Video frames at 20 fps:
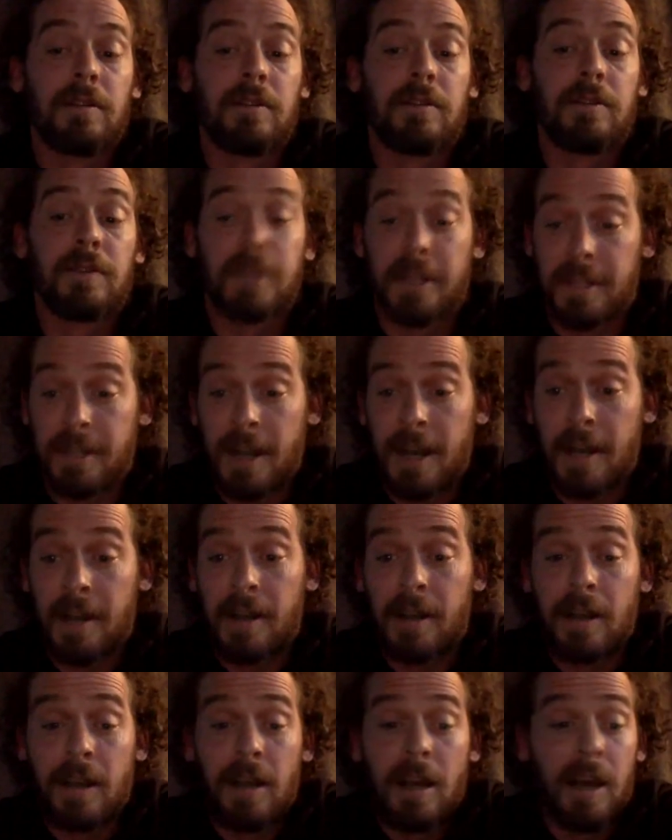to get done.
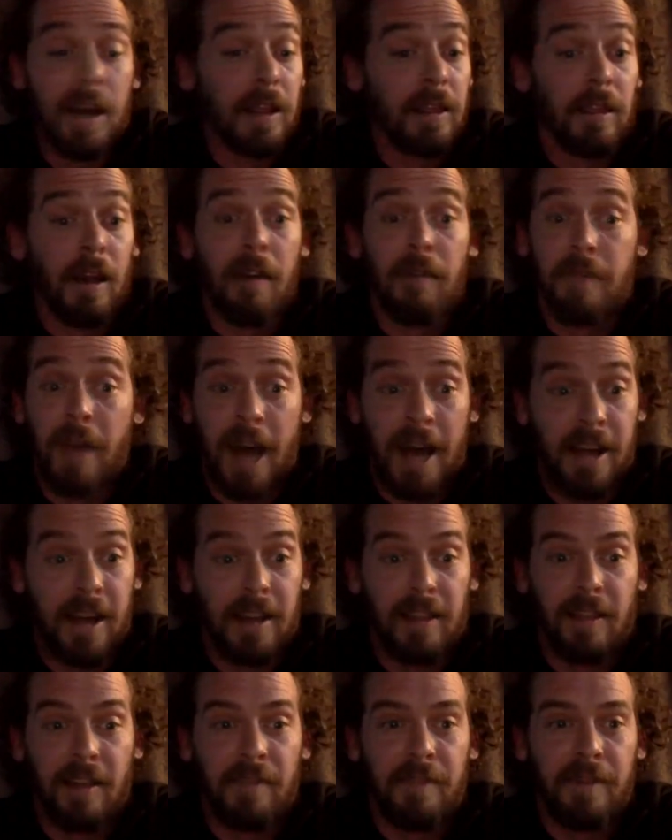And I love that.
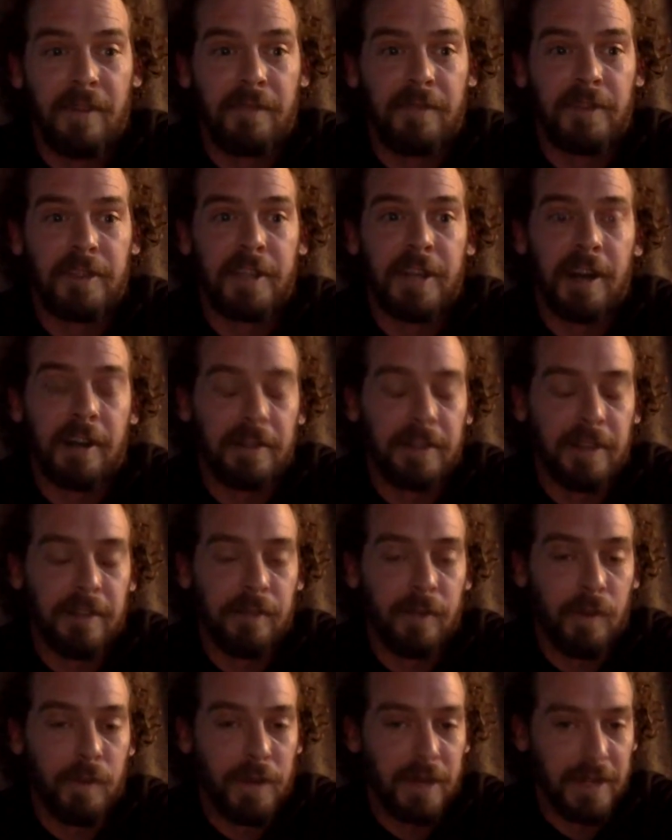I love the physicality
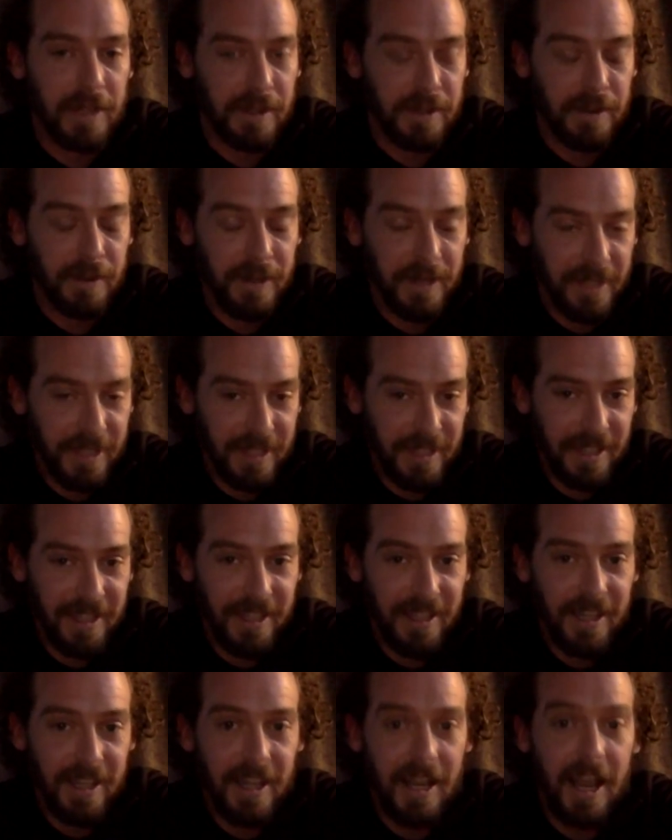of what we do.
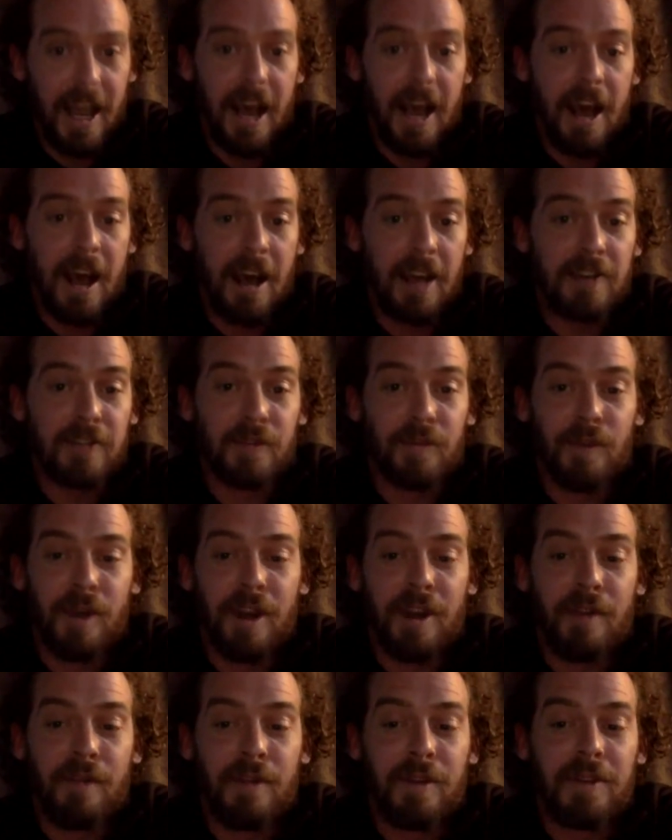So
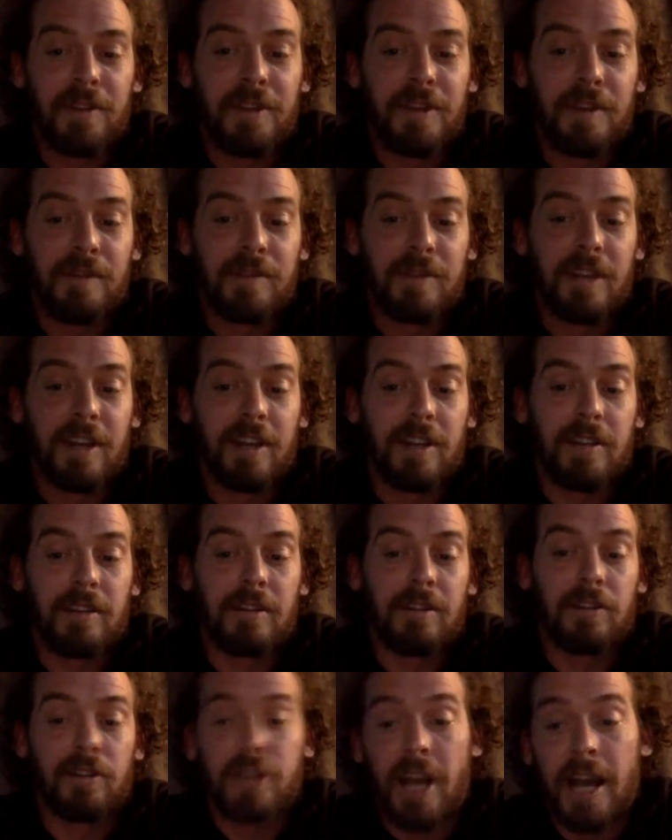running with teams like
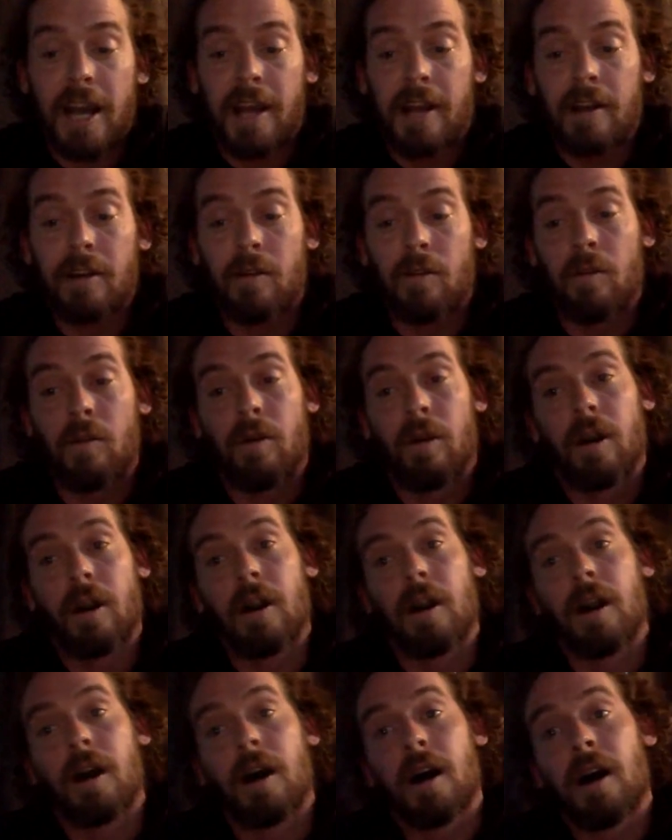Jen,
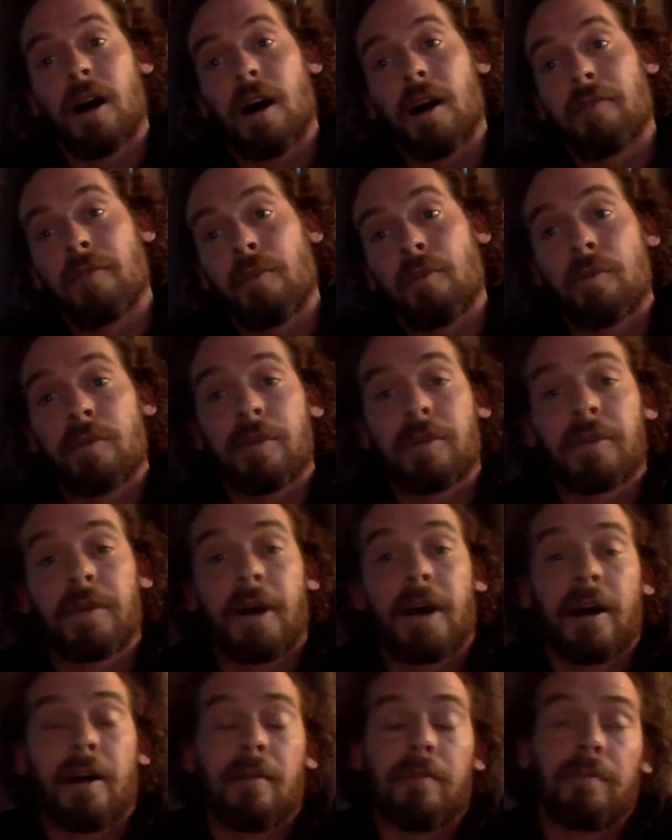or I've run with
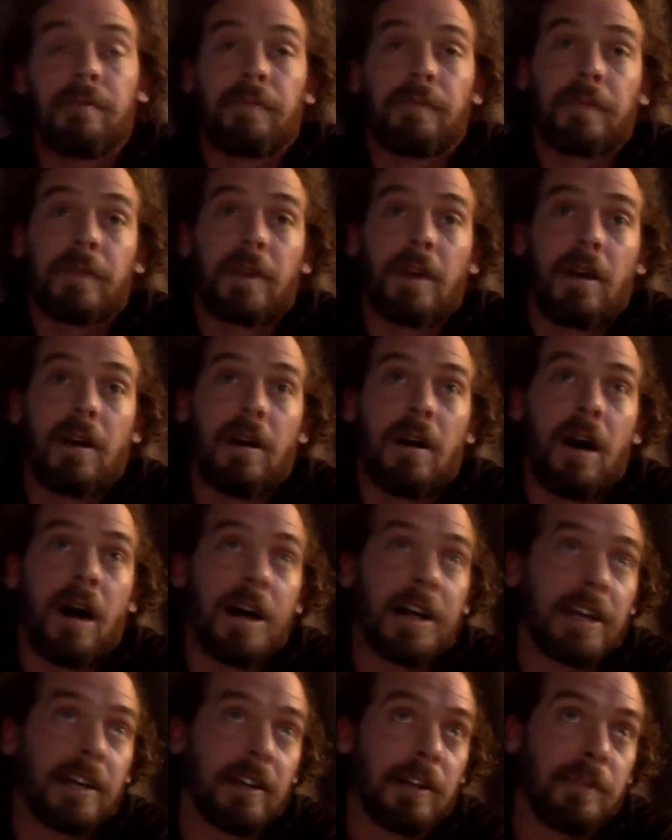
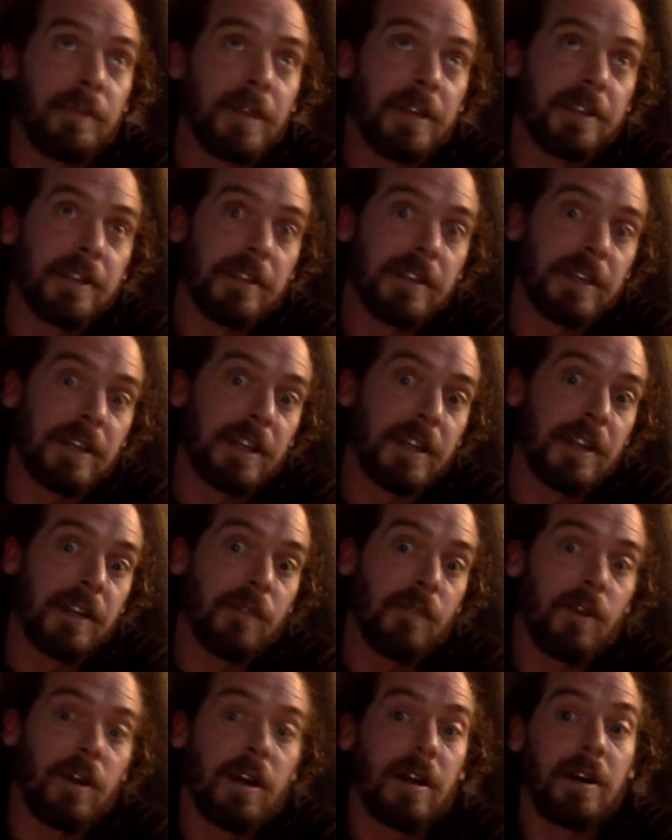hockey Olympians on the
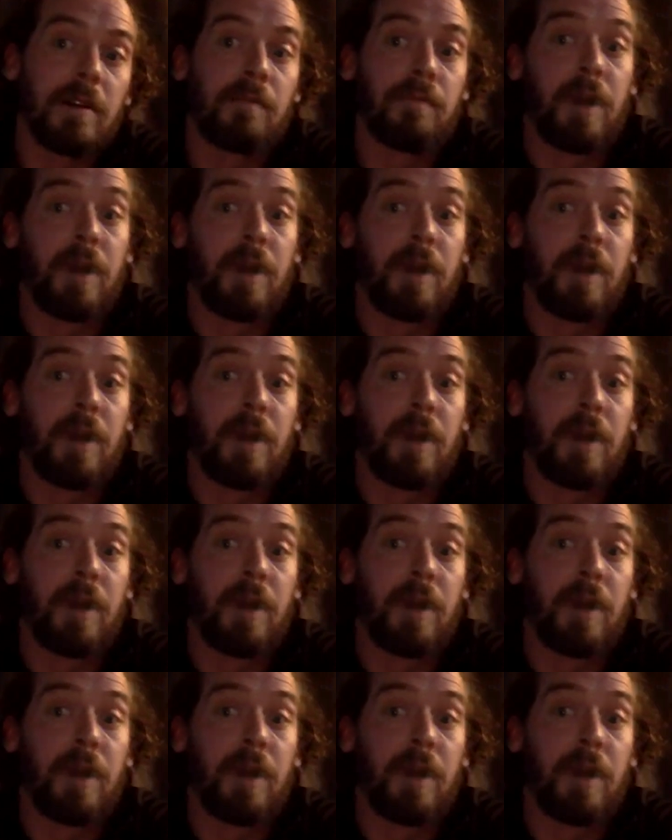Canadian one,